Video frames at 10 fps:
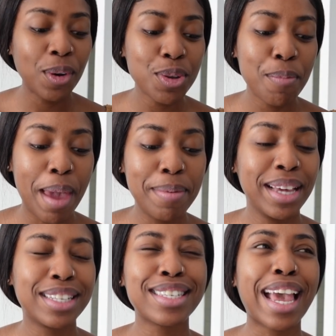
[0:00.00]
Also, maybe
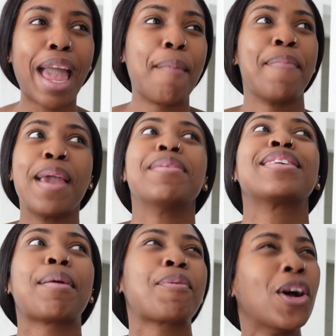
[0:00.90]
it's just like, maybe
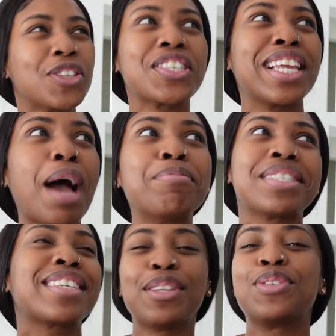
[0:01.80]
subconsciously, I'm
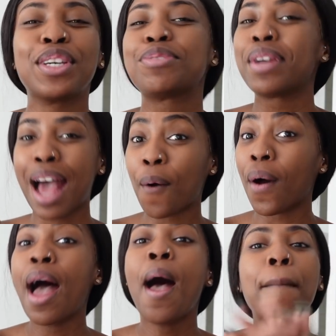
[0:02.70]
just scared to get to an hour.